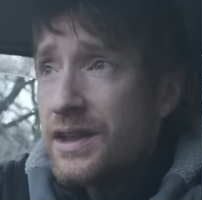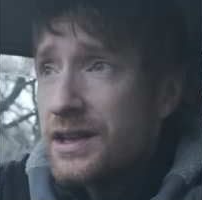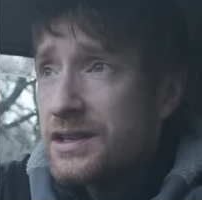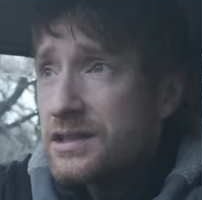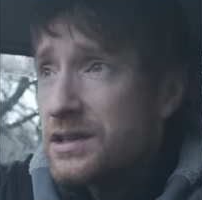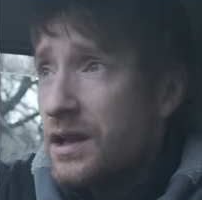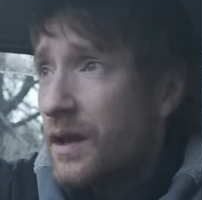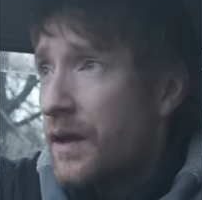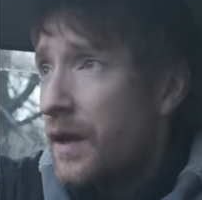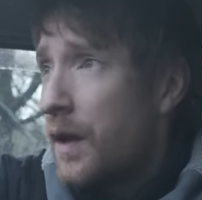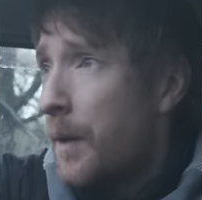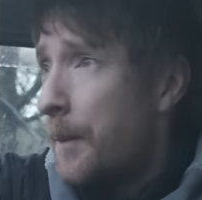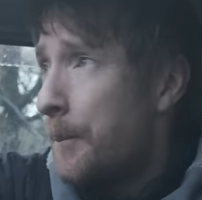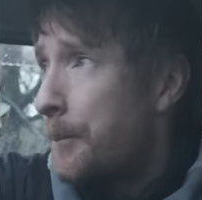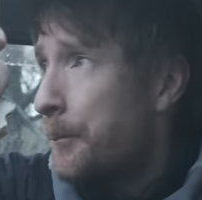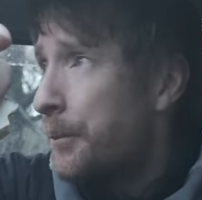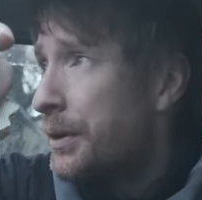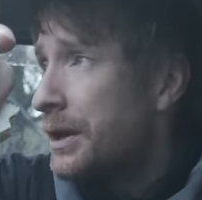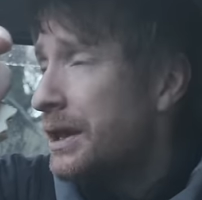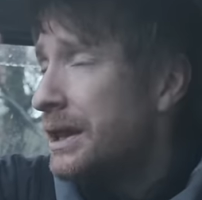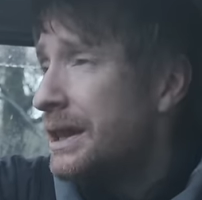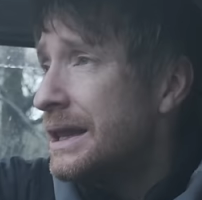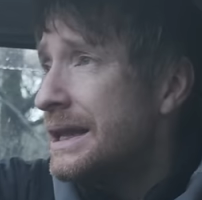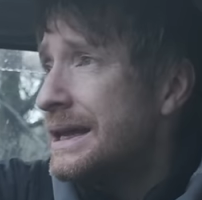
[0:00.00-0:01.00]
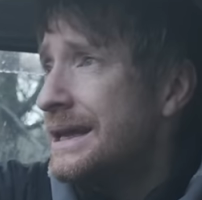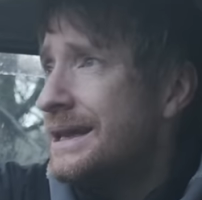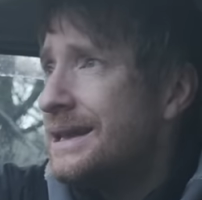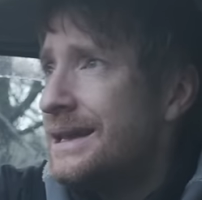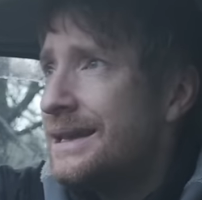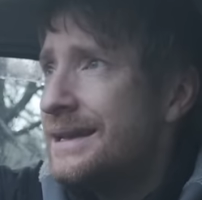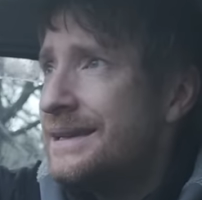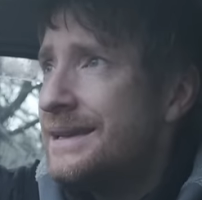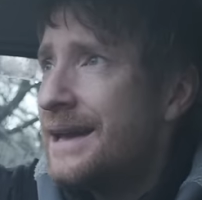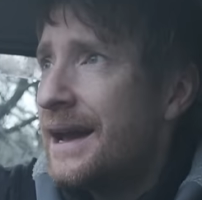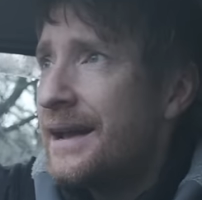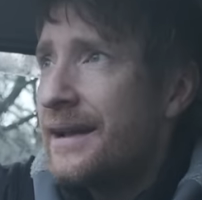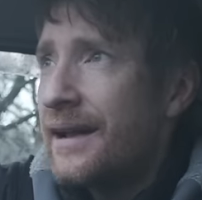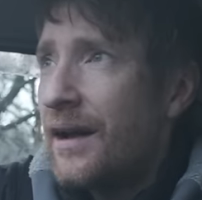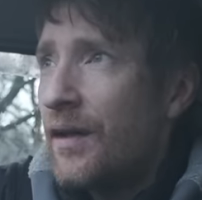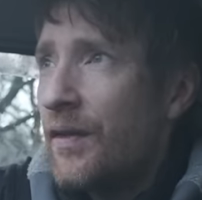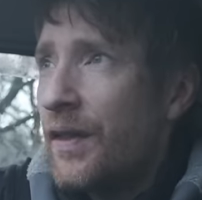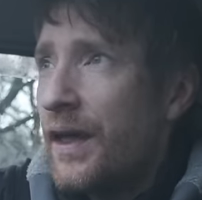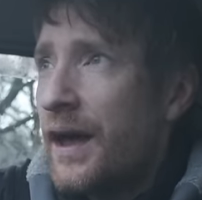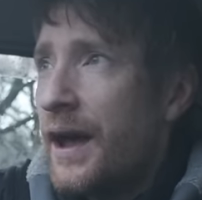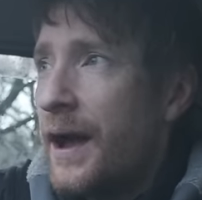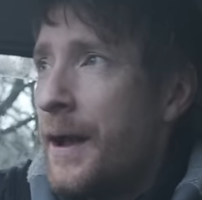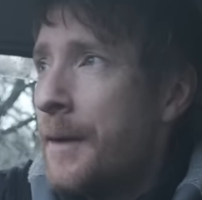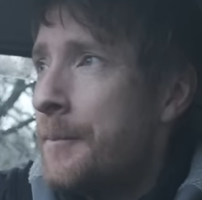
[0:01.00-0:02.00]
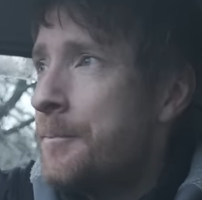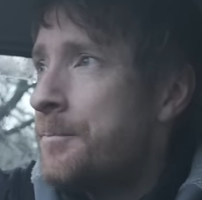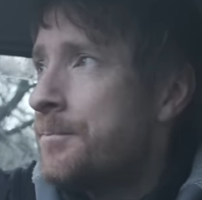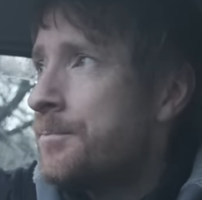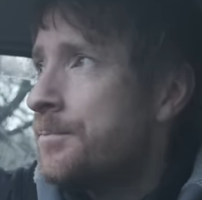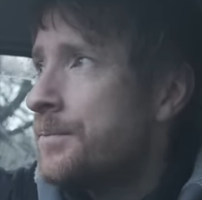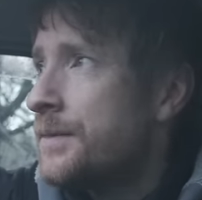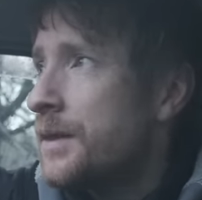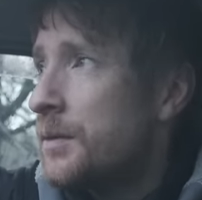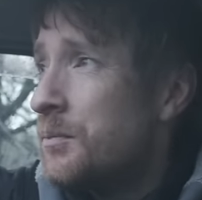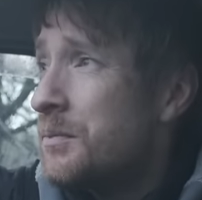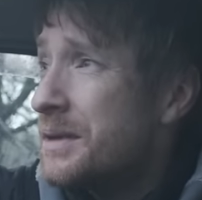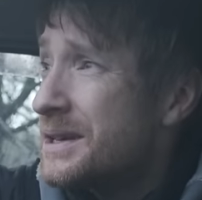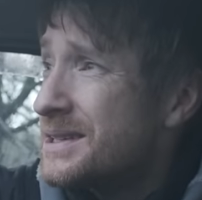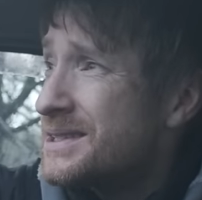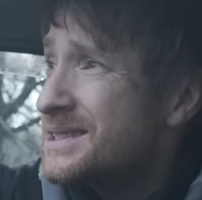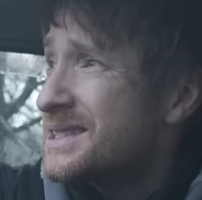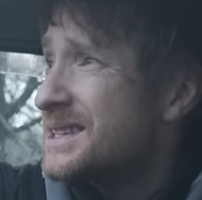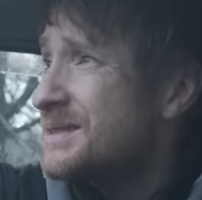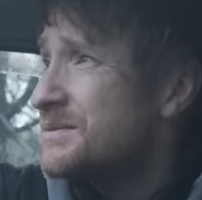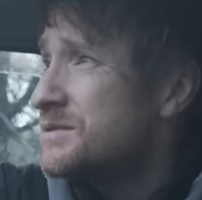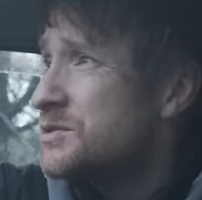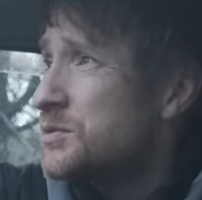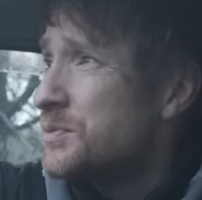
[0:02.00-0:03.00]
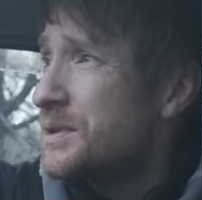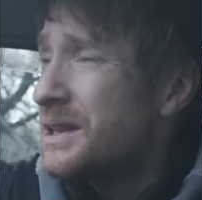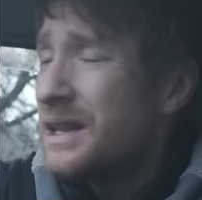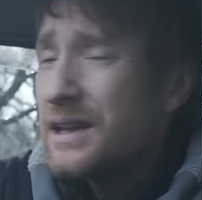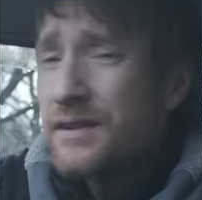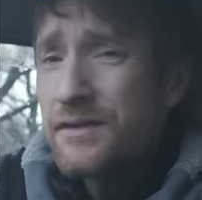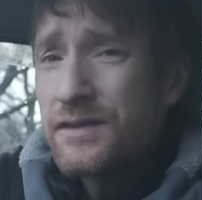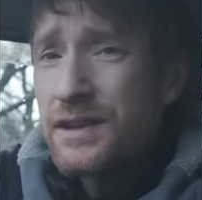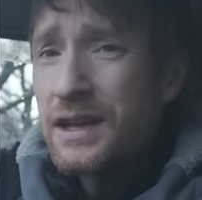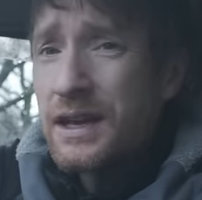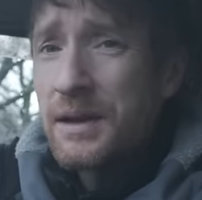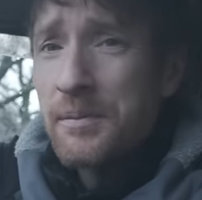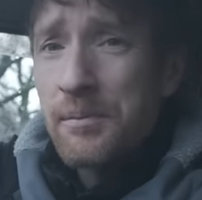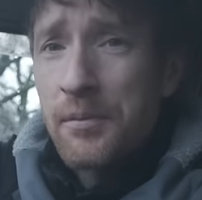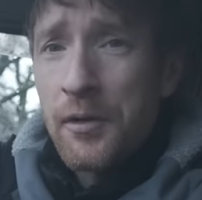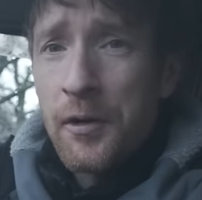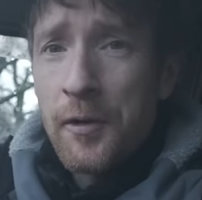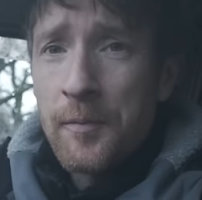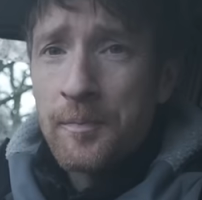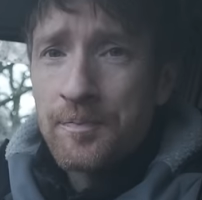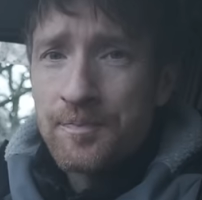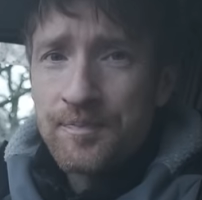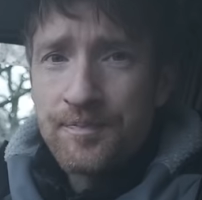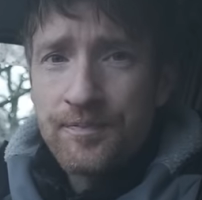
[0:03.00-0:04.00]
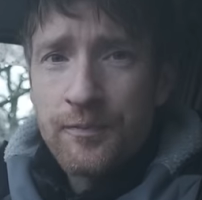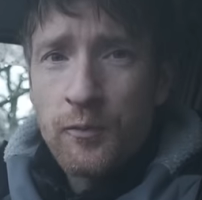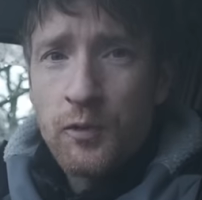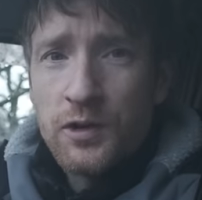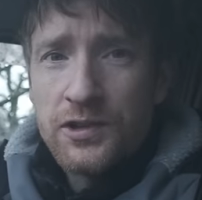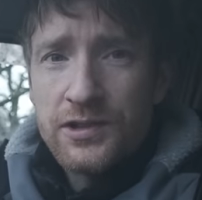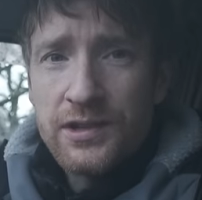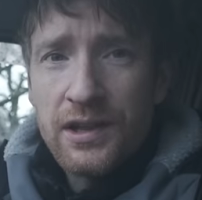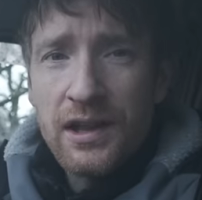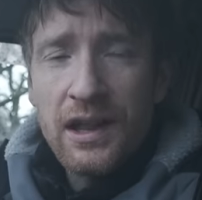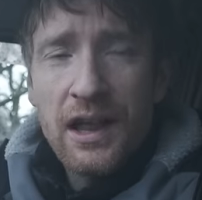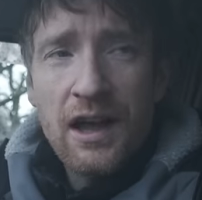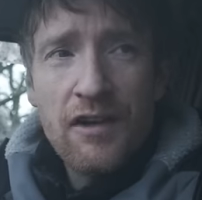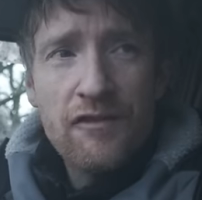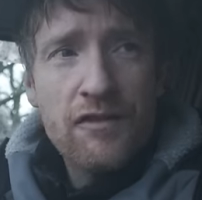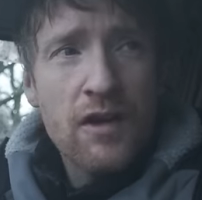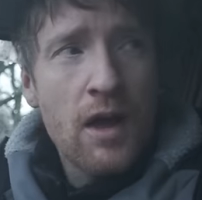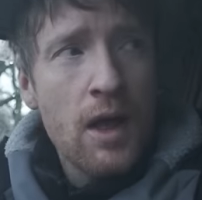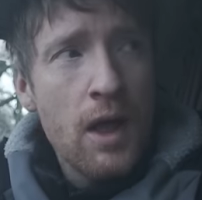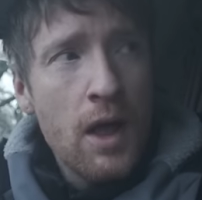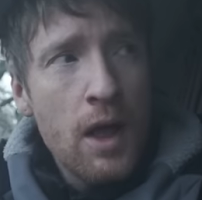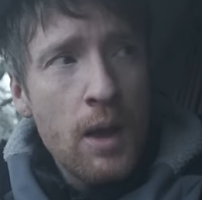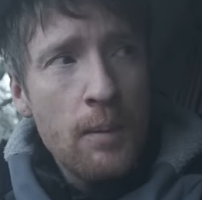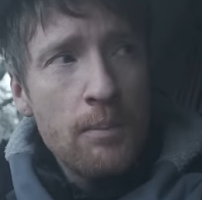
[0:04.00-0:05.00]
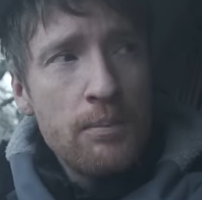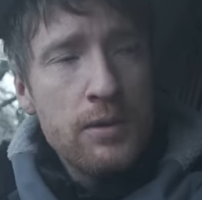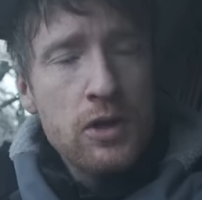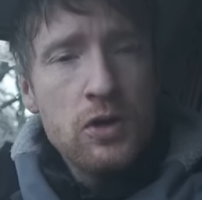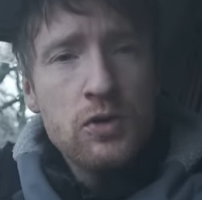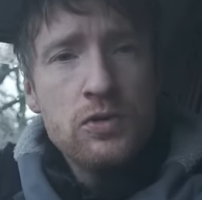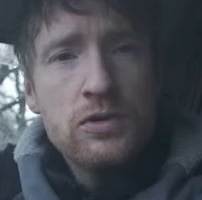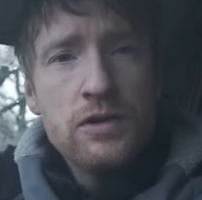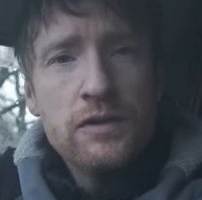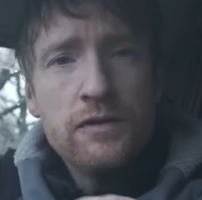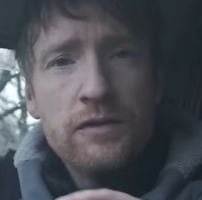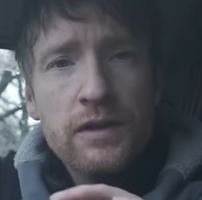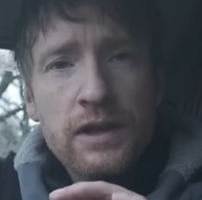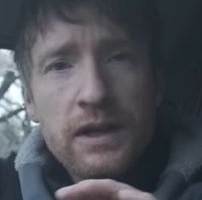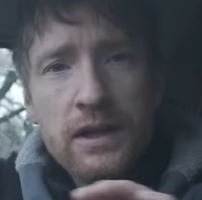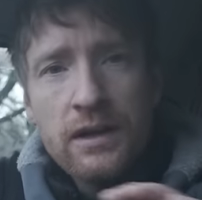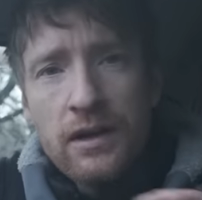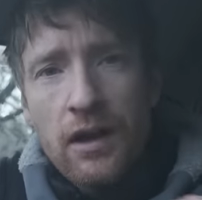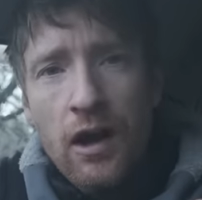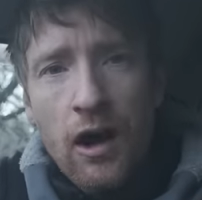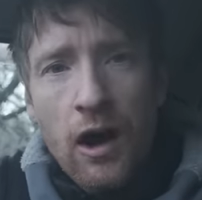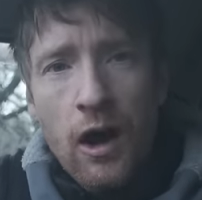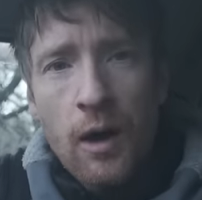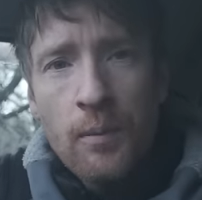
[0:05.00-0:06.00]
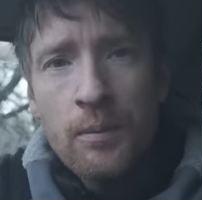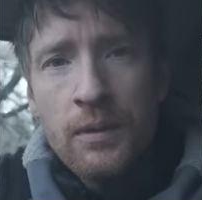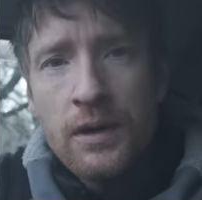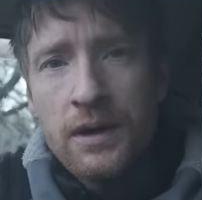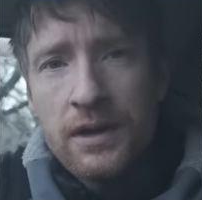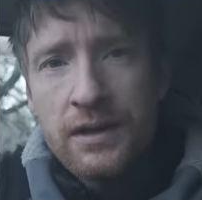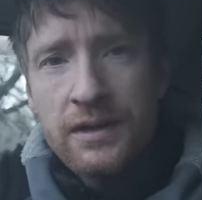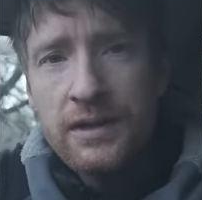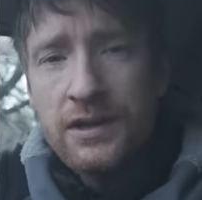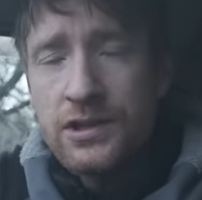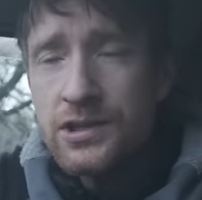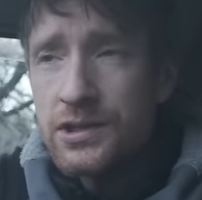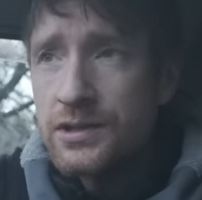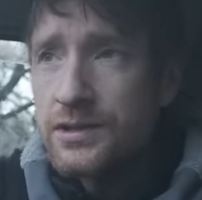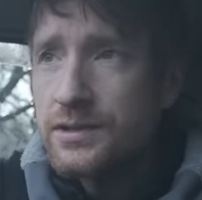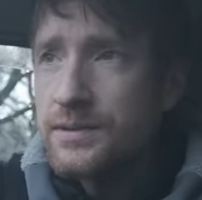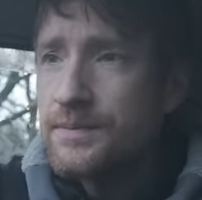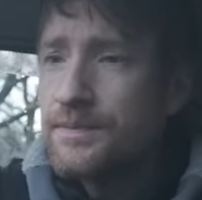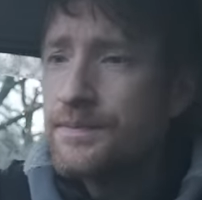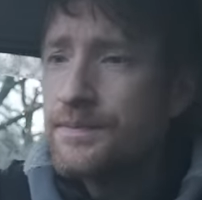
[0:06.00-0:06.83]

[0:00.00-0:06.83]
It's completely dead out there. The mist seems to be lifting, but we still have beautifully calm conditions.